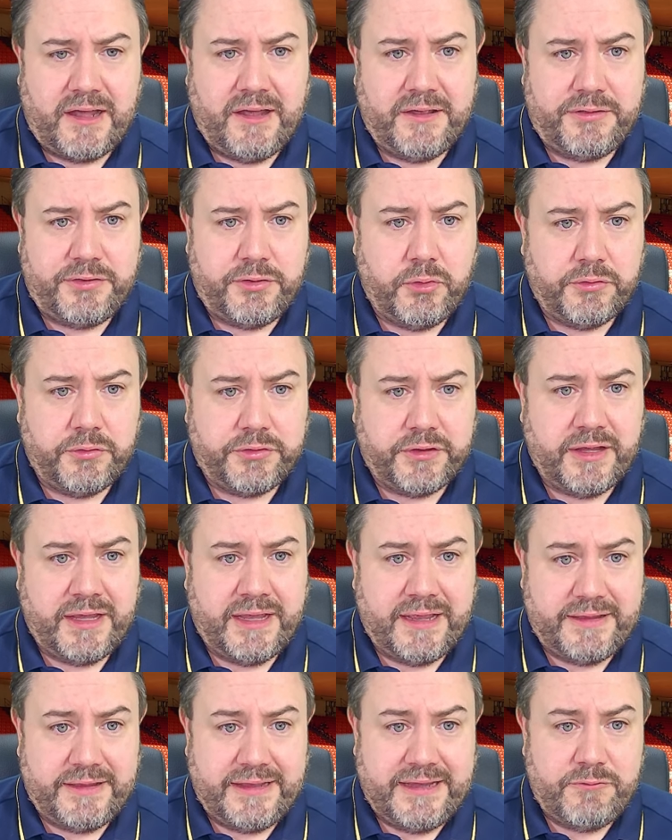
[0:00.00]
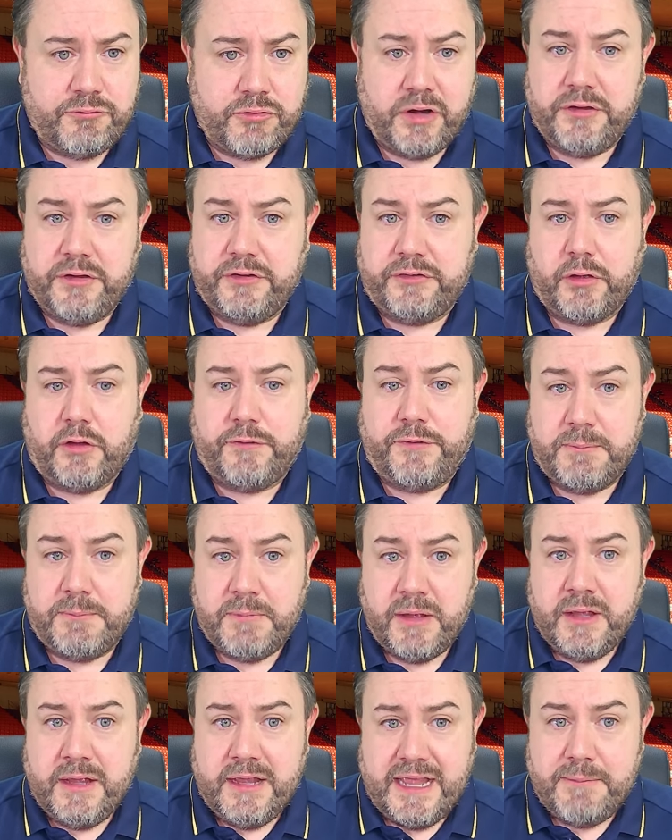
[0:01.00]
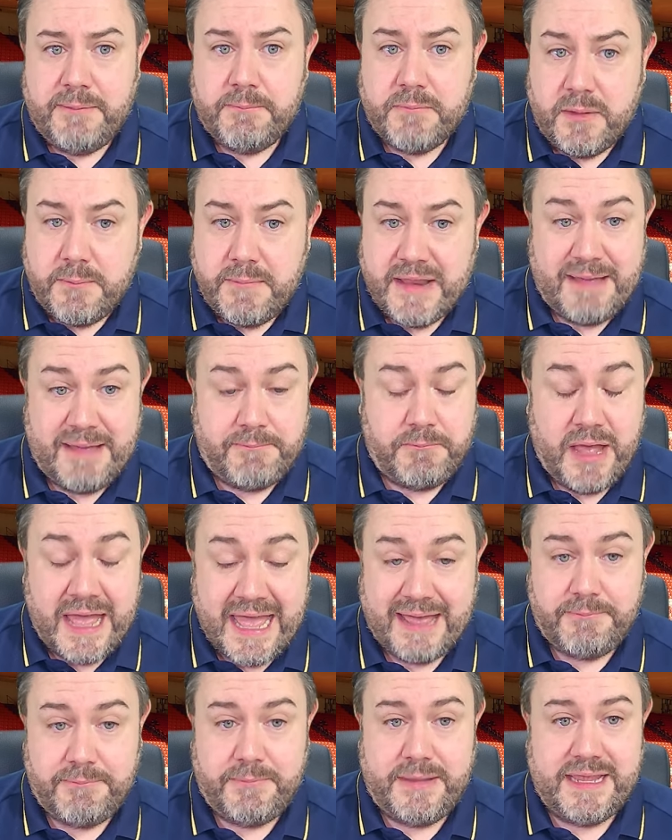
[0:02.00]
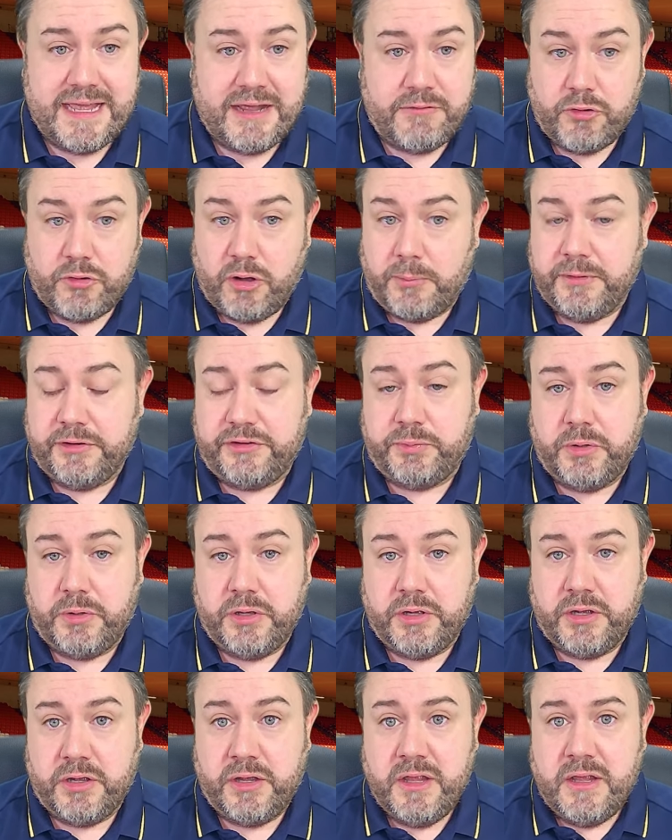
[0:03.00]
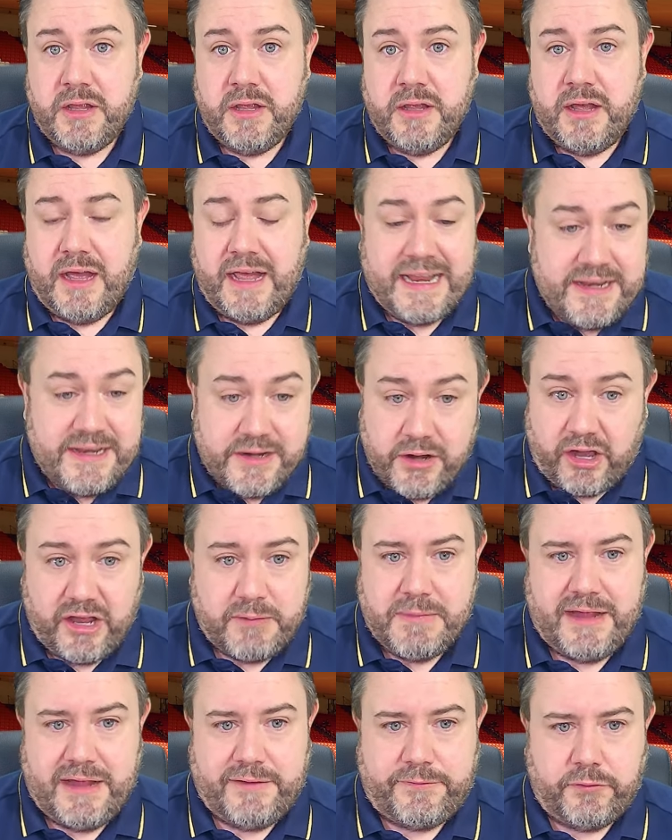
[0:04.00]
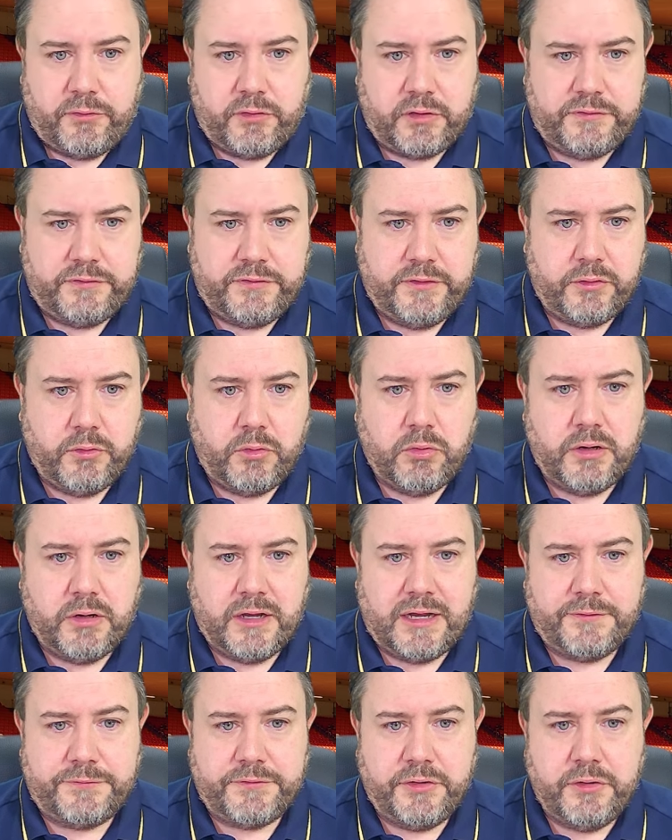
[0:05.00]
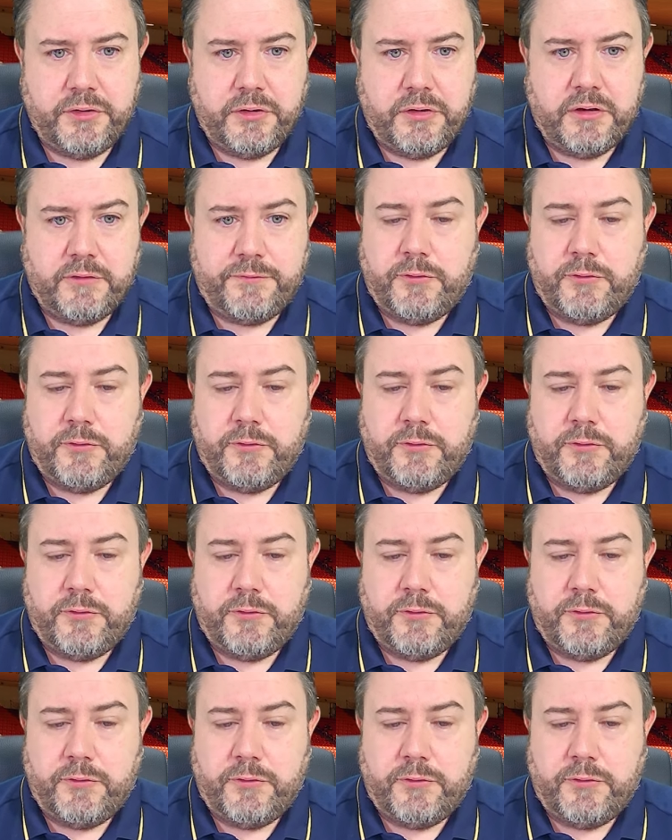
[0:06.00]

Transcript: I thought that the runners off him in Mehetmi and Roberts were a nightmare for Oxford all afternoon.